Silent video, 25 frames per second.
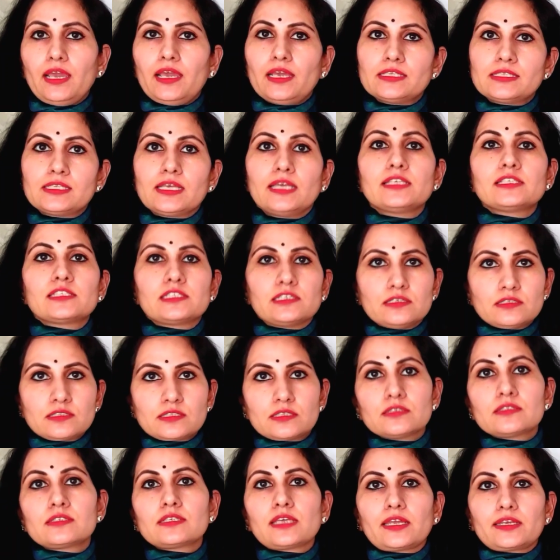as I
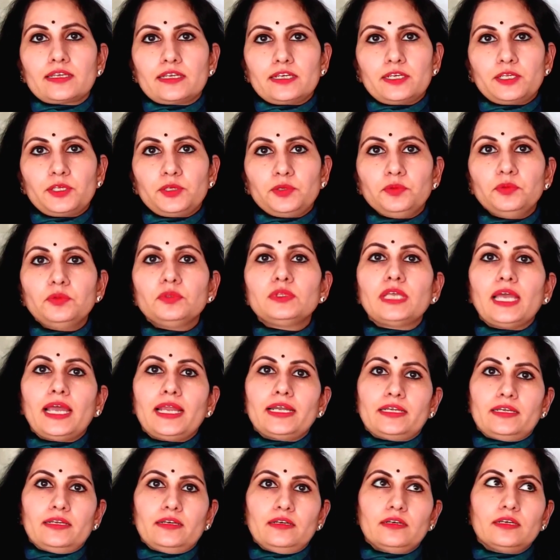just asserted you,
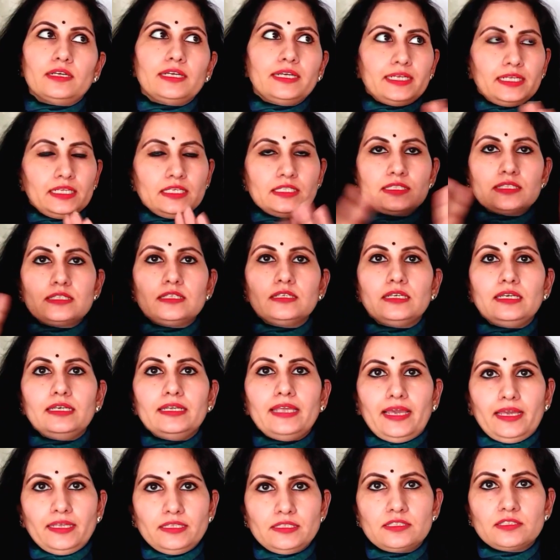that it is the
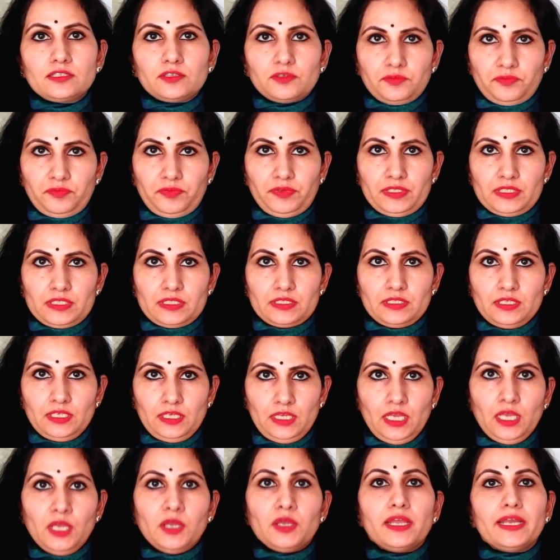land surface.
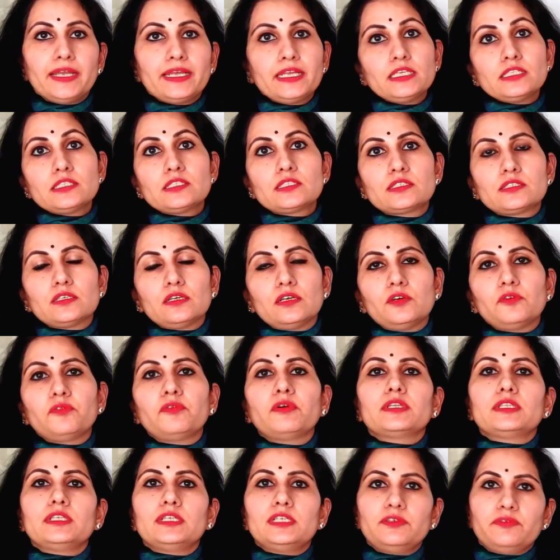It is
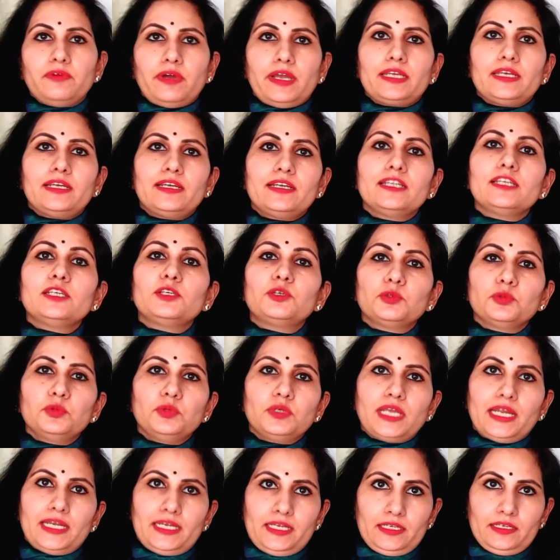further divided in two
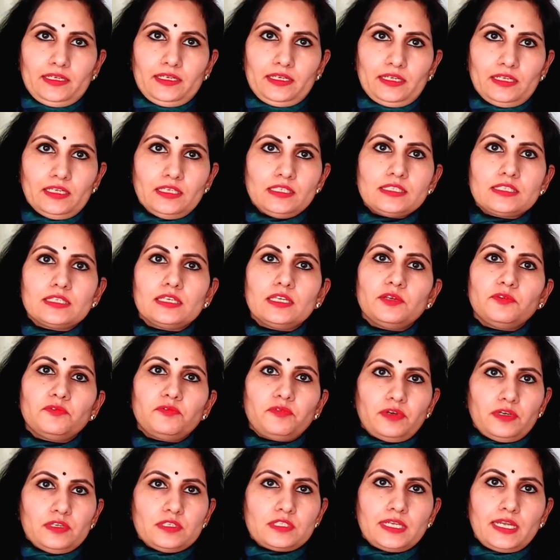categories. In
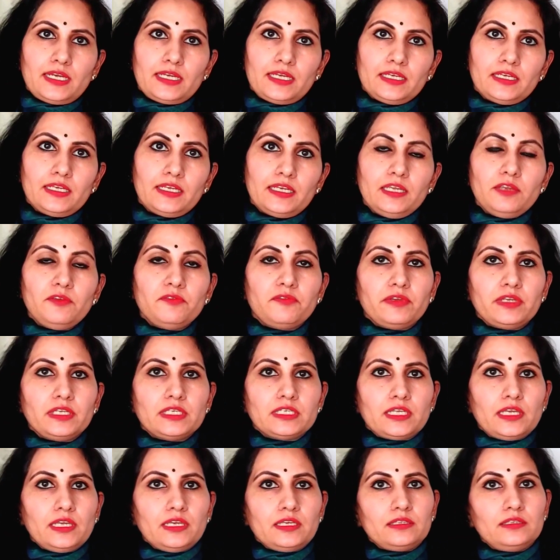first category
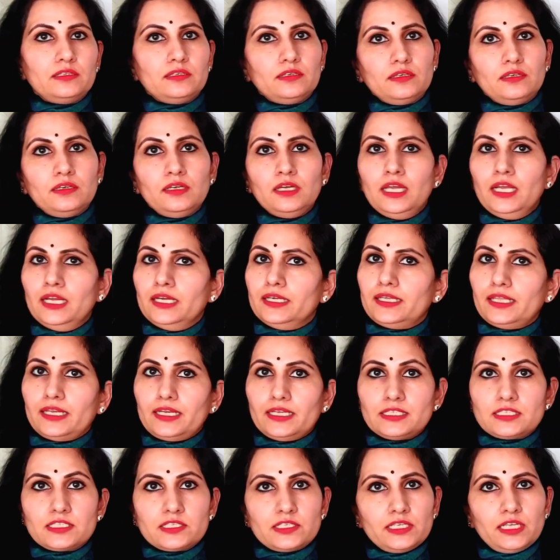we take the
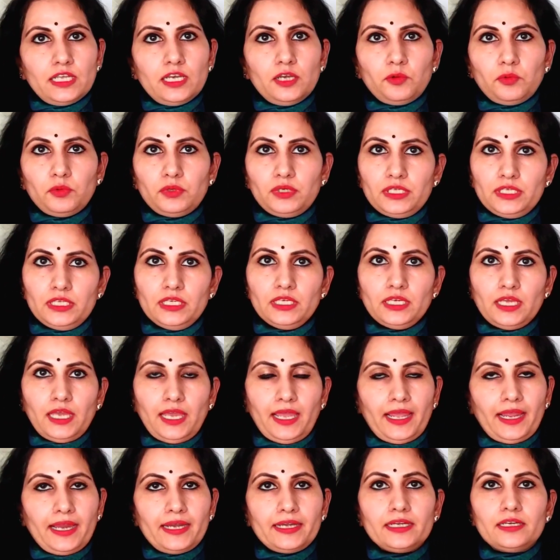terrestrial only,
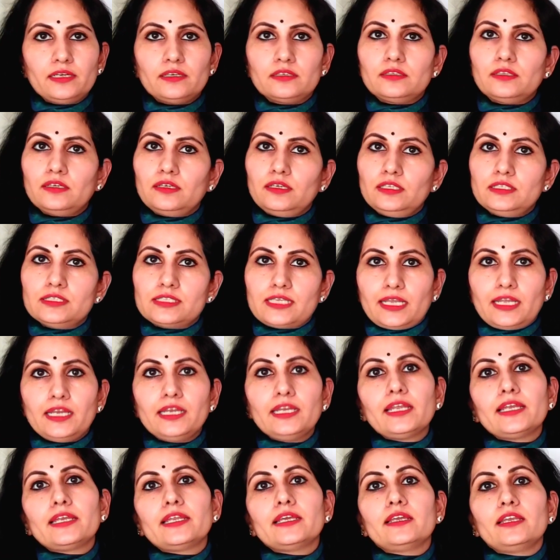and in
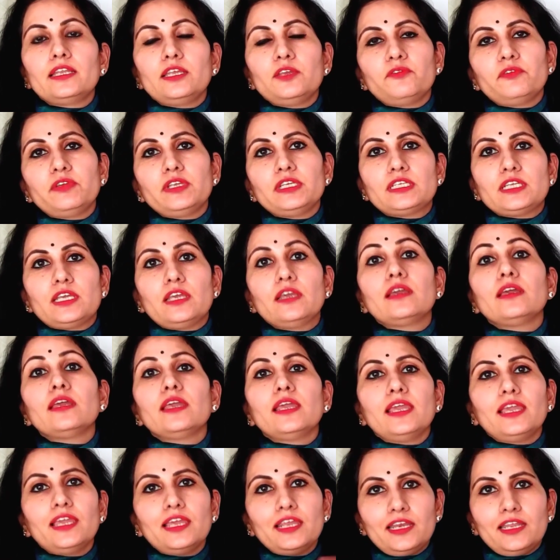second category we take
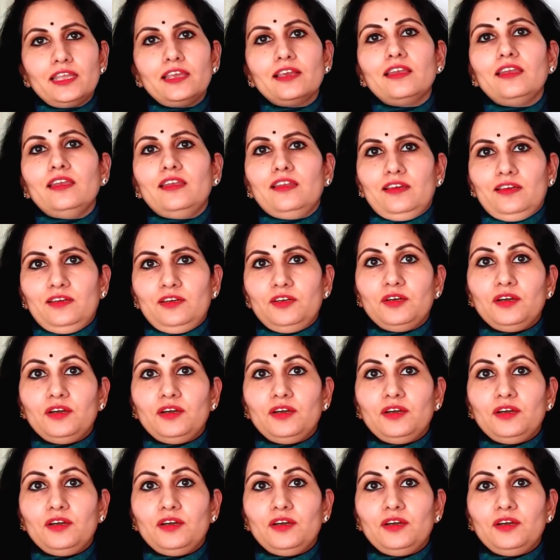aerial